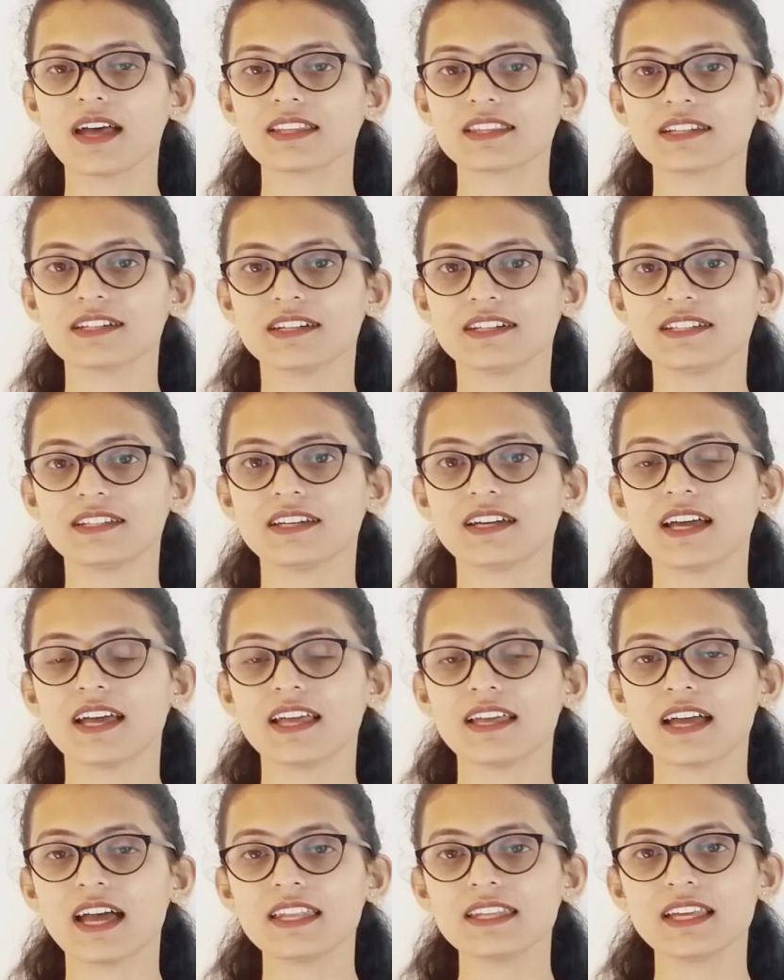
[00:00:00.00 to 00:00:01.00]
Third,
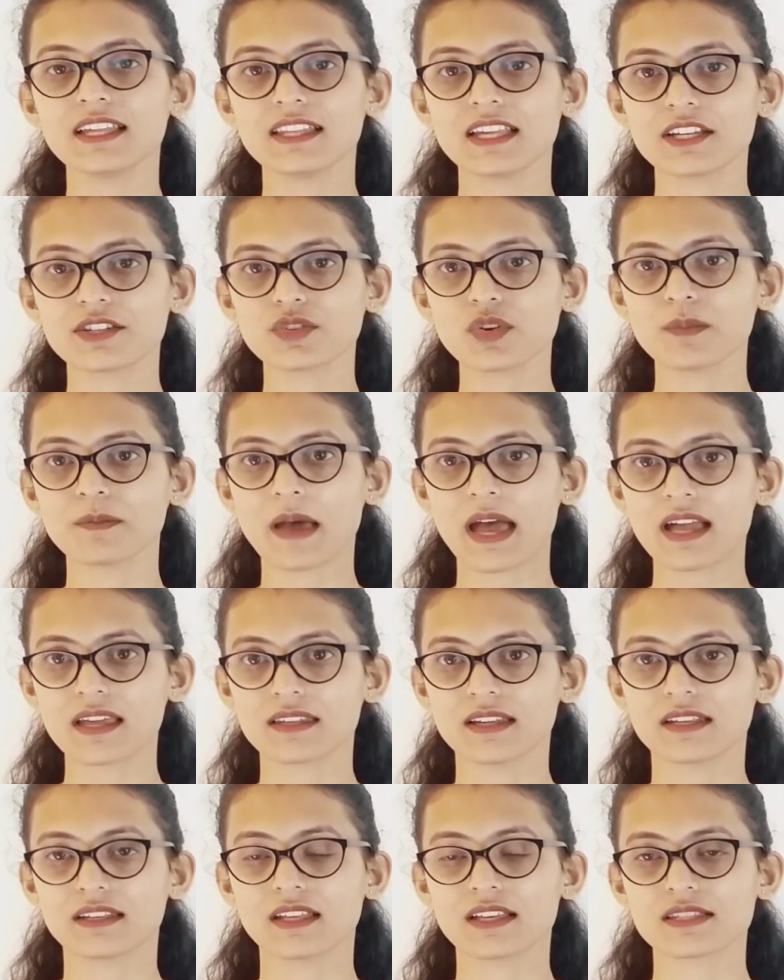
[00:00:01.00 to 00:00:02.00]
an
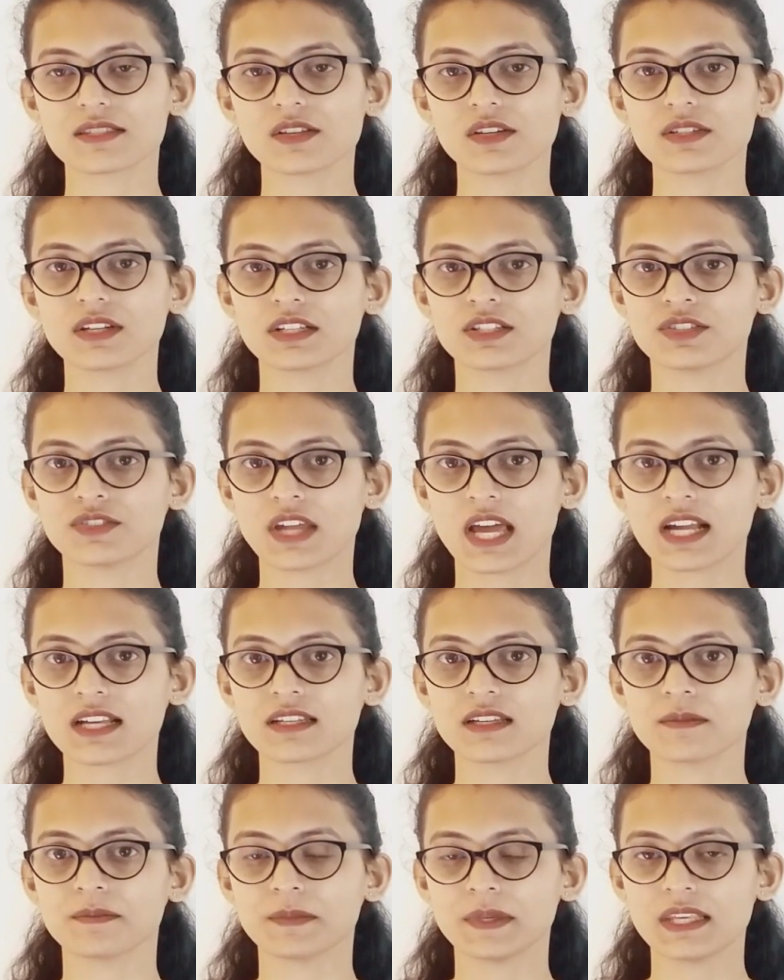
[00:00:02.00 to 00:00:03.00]
electromagnet does not attract
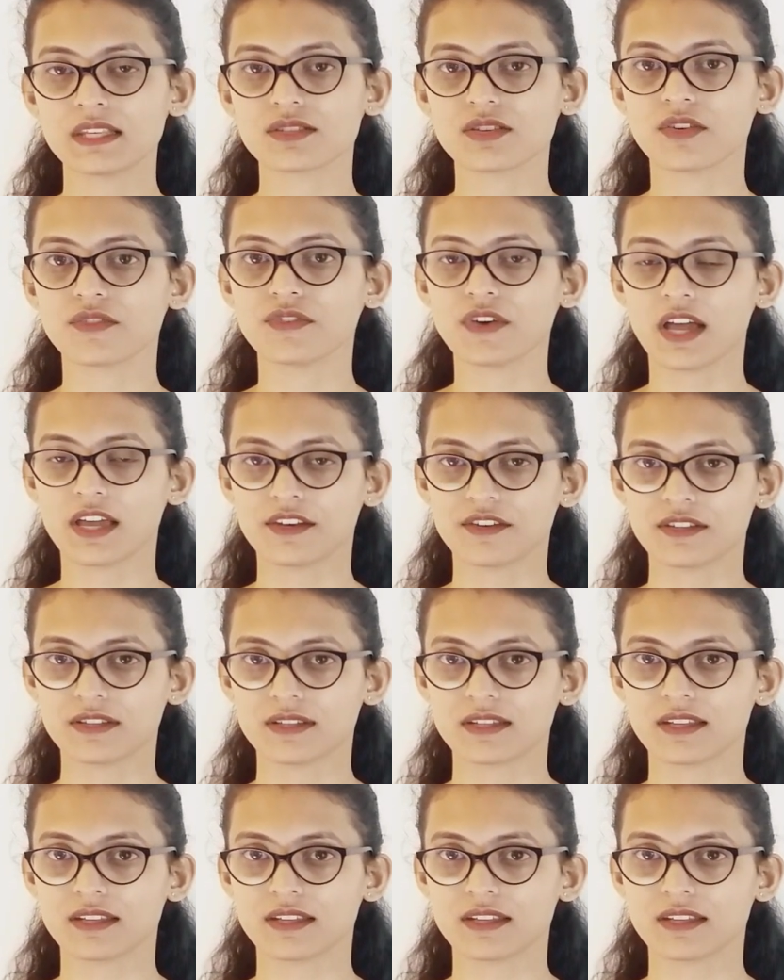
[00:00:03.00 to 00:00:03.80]
a piece of iron